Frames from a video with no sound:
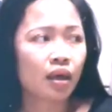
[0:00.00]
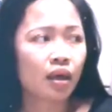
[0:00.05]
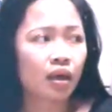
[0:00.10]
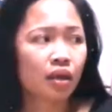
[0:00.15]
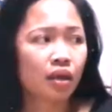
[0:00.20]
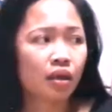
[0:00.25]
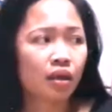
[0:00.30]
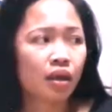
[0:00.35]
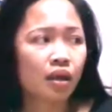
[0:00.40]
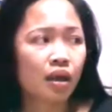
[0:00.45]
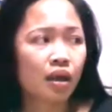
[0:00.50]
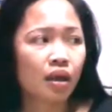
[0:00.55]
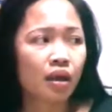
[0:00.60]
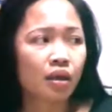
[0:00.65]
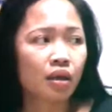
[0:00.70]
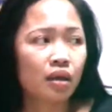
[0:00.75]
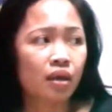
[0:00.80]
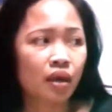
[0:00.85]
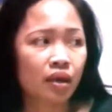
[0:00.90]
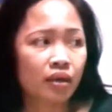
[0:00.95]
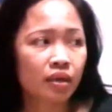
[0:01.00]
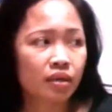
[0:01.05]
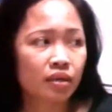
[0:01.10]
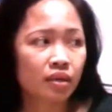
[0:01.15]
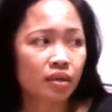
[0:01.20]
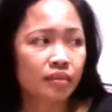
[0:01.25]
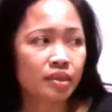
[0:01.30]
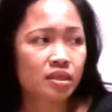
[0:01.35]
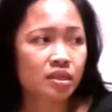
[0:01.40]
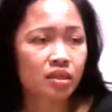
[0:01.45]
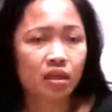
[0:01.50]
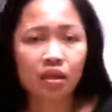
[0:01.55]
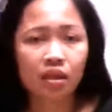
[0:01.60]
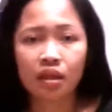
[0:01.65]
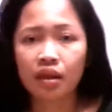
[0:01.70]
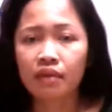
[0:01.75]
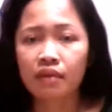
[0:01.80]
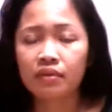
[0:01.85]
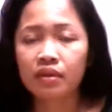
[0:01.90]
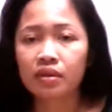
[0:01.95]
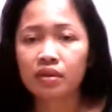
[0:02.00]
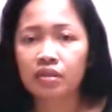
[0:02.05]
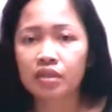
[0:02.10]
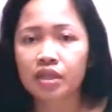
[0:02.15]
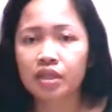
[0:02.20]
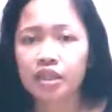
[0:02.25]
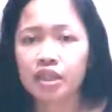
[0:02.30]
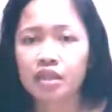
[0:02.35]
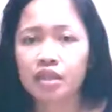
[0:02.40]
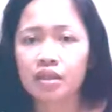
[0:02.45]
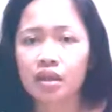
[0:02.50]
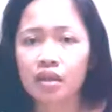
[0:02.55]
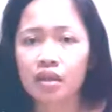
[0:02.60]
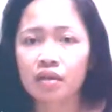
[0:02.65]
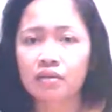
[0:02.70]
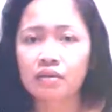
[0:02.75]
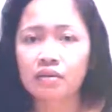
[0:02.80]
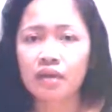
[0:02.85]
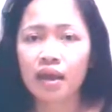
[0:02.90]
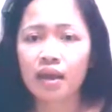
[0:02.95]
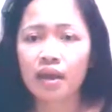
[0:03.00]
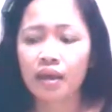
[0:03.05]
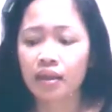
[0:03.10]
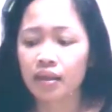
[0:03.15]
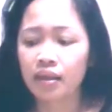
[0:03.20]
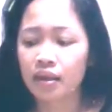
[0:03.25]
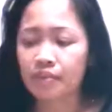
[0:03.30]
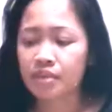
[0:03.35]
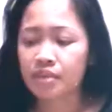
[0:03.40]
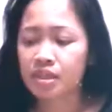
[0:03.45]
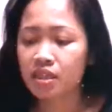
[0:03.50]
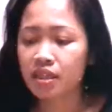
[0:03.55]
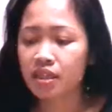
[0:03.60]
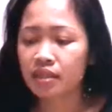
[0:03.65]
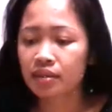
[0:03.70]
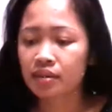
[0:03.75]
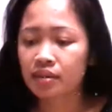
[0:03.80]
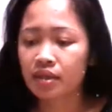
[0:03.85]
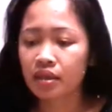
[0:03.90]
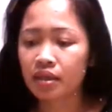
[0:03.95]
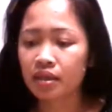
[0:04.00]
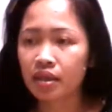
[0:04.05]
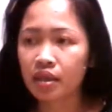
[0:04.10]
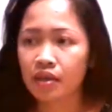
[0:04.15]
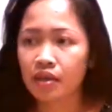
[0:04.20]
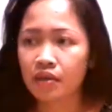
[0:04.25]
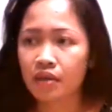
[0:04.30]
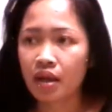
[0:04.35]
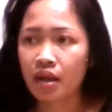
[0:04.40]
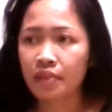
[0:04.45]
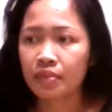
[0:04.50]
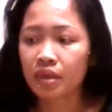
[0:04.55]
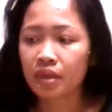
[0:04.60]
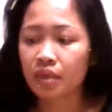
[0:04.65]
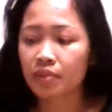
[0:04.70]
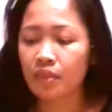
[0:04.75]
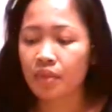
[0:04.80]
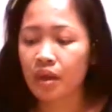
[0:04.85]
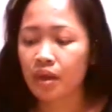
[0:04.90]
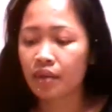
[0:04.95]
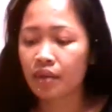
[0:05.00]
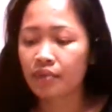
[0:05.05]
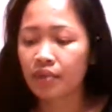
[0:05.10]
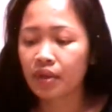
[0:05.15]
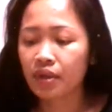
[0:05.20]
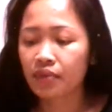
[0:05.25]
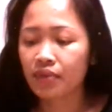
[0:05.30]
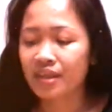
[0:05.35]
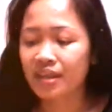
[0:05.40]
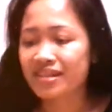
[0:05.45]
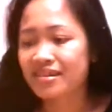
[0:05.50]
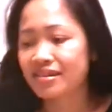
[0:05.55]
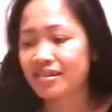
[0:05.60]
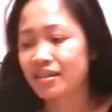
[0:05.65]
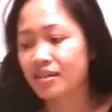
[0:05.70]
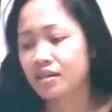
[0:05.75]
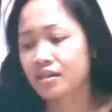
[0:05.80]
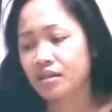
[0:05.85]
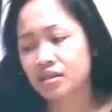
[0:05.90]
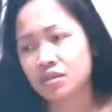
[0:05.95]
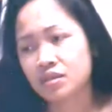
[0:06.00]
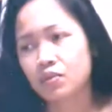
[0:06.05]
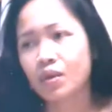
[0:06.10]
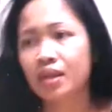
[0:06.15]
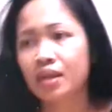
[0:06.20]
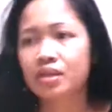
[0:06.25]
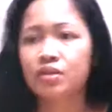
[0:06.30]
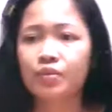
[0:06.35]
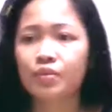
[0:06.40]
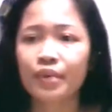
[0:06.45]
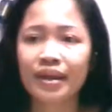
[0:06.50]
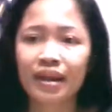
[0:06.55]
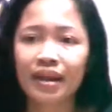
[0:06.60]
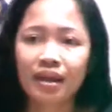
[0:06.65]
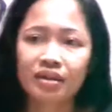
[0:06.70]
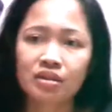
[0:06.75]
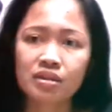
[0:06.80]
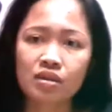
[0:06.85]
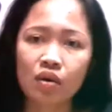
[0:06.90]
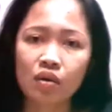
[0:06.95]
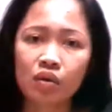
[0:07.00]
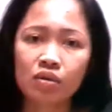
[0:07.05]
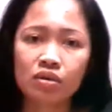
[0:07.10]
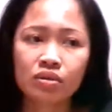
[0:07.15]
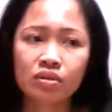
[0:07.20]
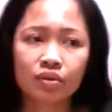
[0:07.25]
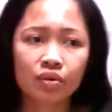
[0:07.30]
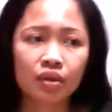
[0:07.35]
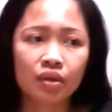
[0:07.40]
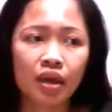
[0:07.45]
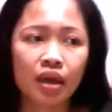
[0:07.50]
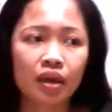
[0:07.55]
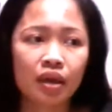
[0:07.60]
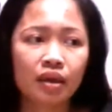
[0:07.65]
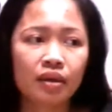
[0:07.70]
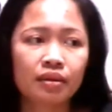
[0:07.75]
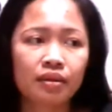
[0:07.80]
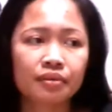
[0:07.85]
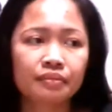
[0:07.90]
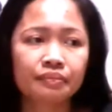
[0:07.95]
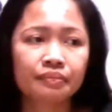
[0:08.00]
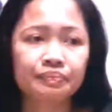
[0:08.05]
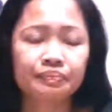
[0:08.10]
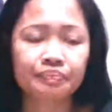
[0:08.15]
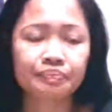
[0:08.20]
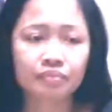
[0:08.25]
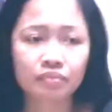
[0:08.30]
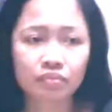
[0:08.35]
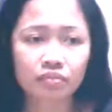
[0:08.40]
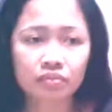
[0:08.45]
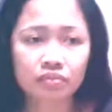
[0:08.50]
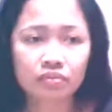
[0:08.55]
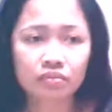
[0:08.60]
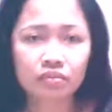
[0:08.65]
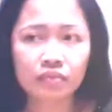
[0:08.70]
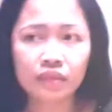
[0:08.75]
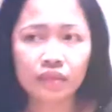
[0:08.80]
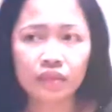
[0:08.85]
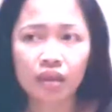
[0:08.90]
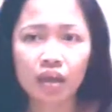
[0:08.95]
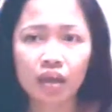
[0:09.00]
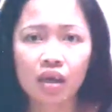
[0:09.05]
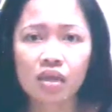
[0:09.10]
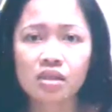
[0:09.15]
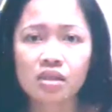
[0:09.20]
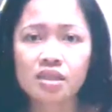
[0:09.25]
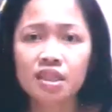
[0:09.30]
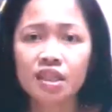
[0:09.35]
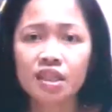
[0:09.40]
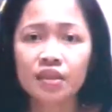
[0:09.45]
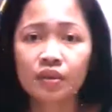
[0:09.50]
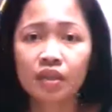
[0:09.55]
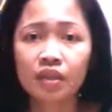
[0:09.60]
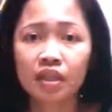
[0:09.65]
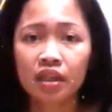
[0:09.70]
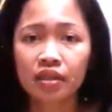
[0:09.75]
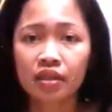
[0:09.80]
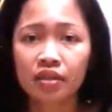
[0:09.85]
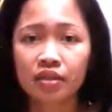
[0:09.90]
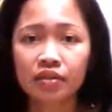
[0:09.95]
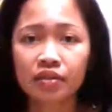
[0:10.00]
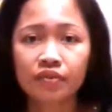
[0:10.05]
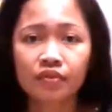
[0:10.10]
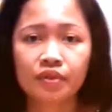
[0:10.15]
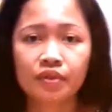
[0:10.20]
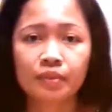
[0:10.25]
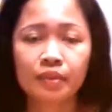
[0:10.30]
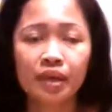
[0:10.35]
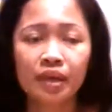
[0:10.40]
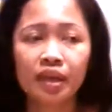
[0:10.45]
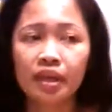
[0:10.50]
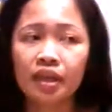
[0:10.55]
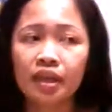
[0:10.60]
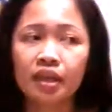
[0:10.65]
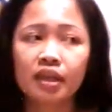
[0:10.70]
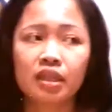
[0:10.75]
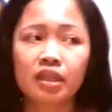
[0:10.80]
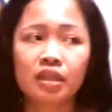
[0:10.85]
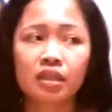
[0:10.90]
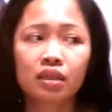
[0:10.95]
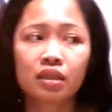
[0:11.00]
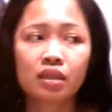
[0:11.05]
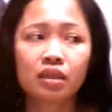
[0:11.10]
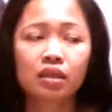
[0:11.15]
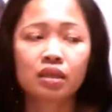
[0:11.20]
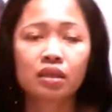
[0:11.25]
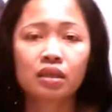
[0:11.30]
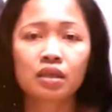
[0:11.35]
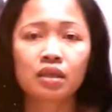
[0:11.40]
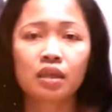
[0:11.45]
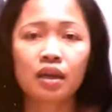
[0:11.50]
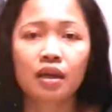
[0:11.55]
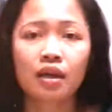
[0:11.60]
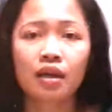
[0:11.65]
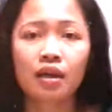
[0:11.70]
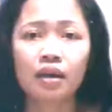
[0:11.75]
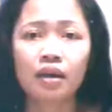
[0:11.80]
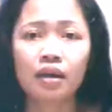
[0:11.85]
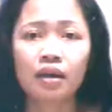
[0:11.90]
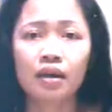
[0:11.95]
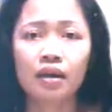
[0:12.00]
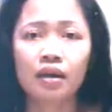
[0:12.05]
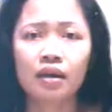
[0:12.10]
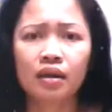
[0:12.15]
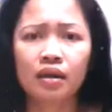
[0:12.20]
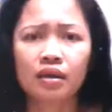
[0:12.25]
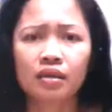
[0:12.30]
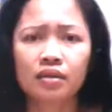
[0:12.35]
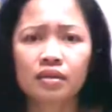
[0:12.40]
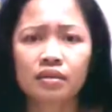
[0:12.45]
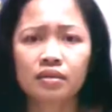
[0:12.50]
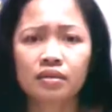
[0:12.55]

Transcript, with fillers: and yeah our time is 11:30 now and i'm still in here and then my breakfast and that's what my lunch also and i'll see you later for my uh